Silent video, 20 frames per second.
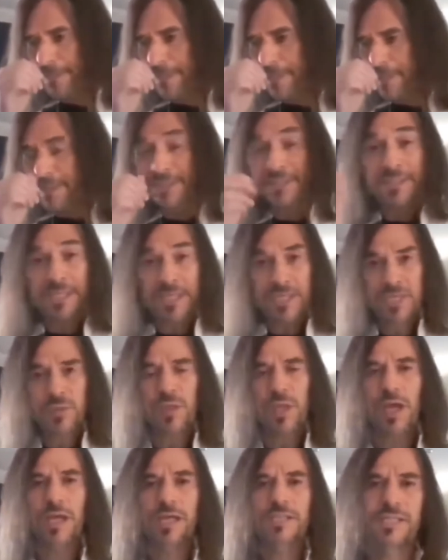
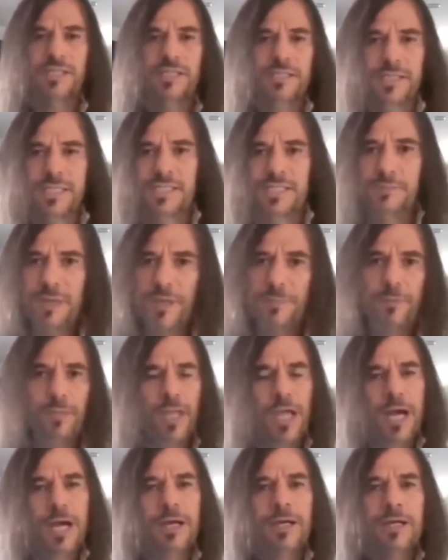sexualized as these people
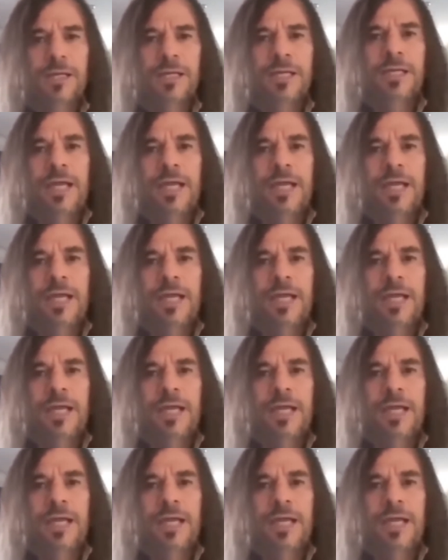are,